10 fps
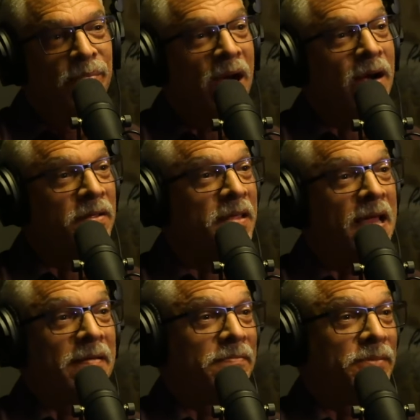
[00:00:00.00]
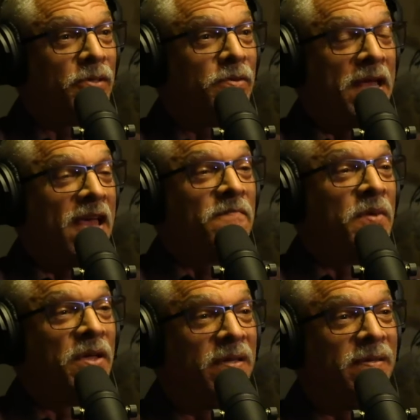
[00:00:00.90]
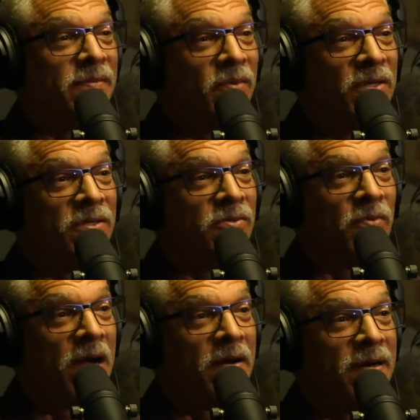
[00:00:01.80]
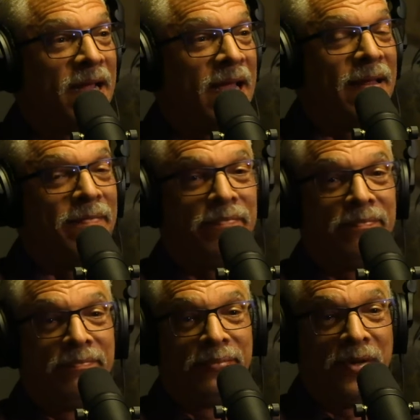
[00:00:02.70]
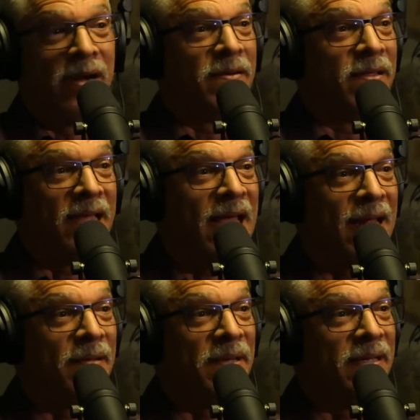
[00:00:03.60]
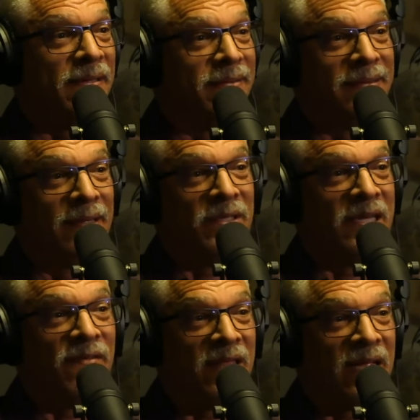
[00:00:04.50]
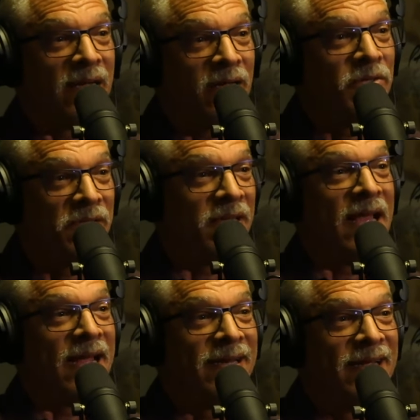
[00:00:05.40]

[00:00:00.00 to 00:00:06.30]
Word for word: Prior to that, $2.5 million was his record, and prior to that, I mean, it wasn't even anything close to that.